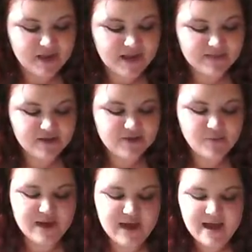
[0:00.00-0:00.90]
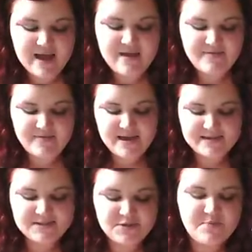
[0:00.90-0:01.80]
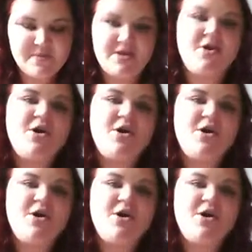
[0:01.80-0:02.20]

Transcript: And the other one I have is number